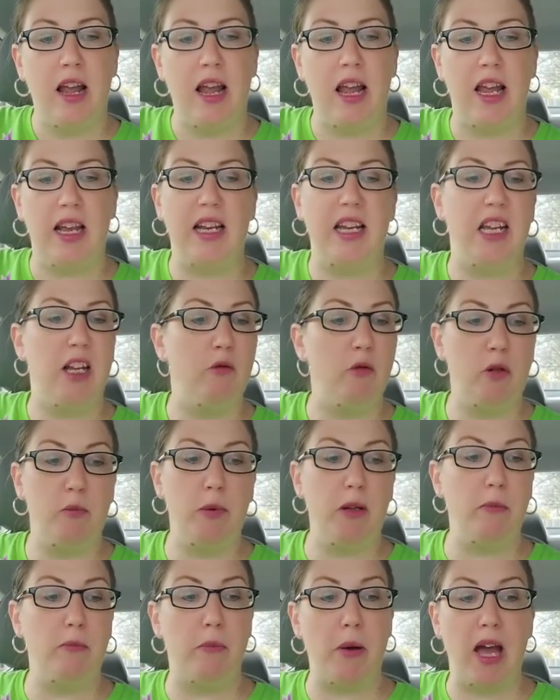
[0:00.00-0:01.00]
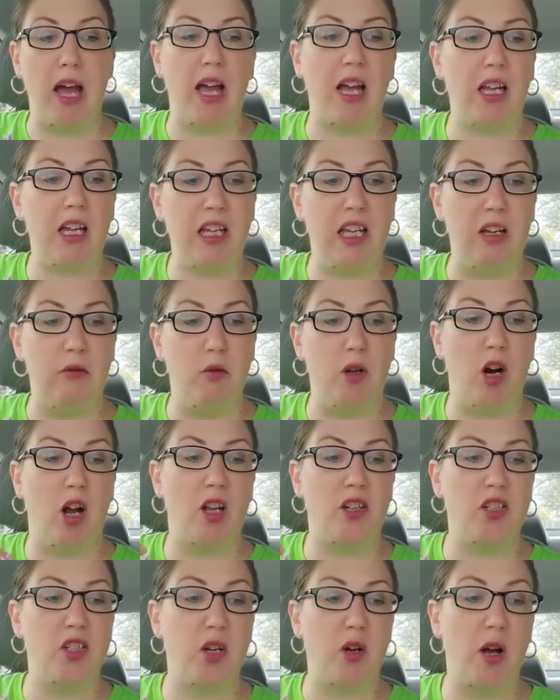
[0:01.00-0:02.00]
and he would be back. He would
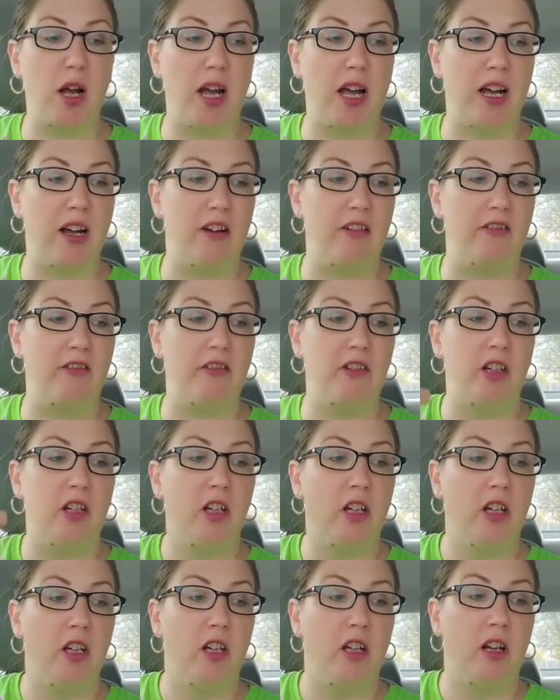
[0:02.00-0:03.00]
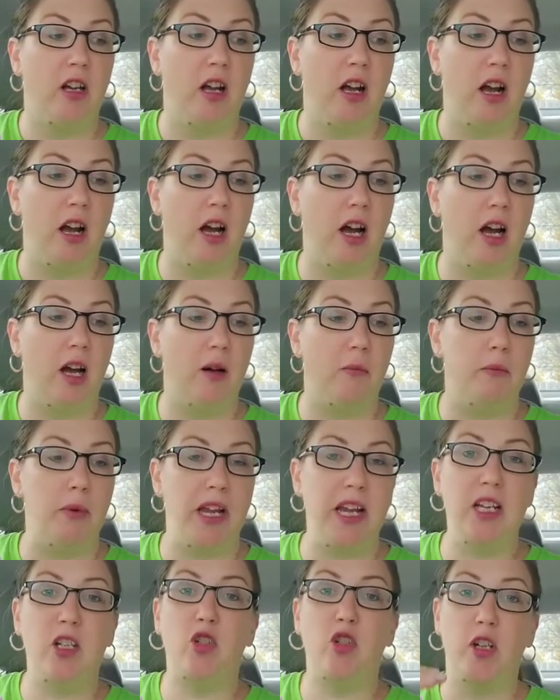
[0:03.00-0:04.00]
also have
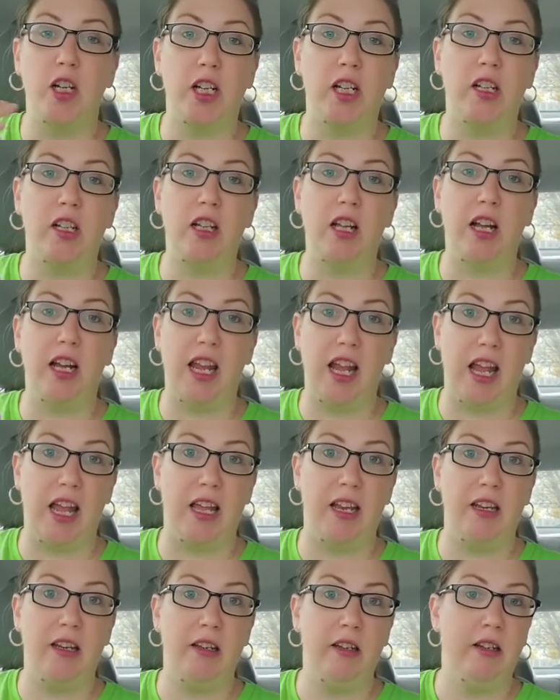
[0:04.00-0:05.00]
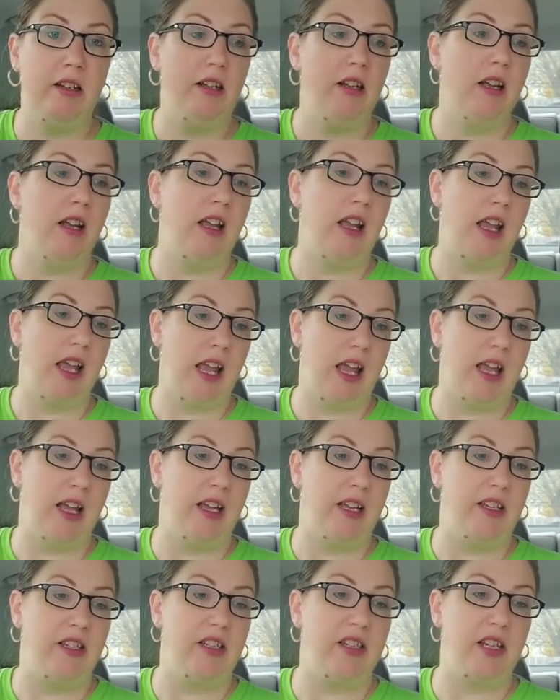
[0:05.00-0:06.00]
Baytril again,
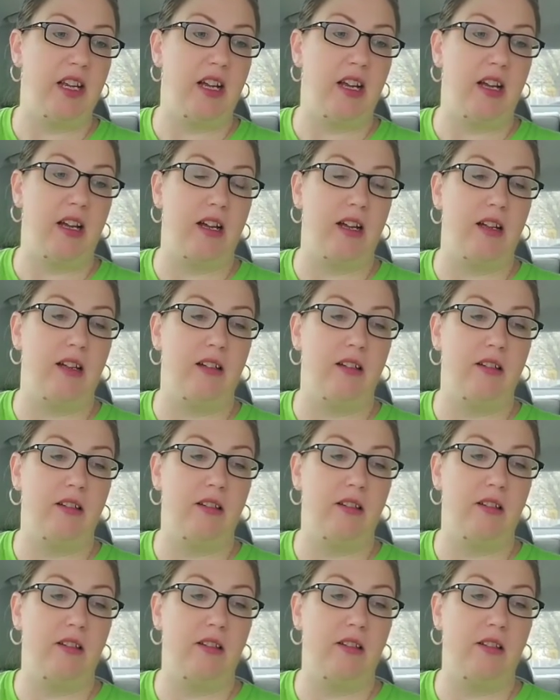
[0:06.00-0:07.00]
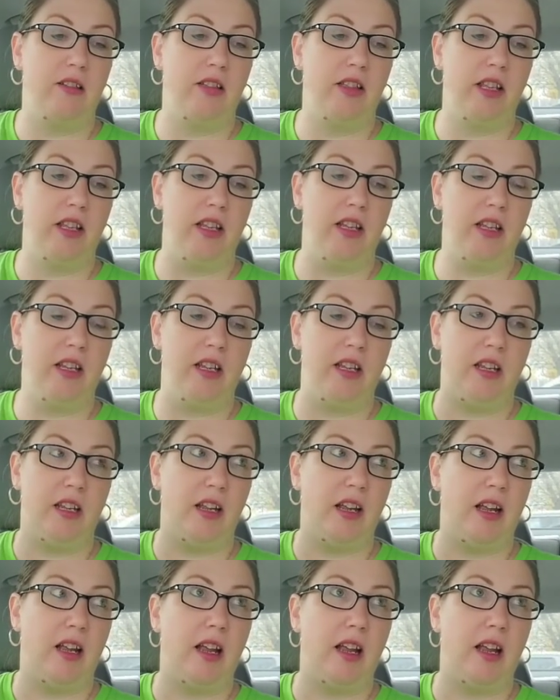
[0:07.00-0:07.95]
and the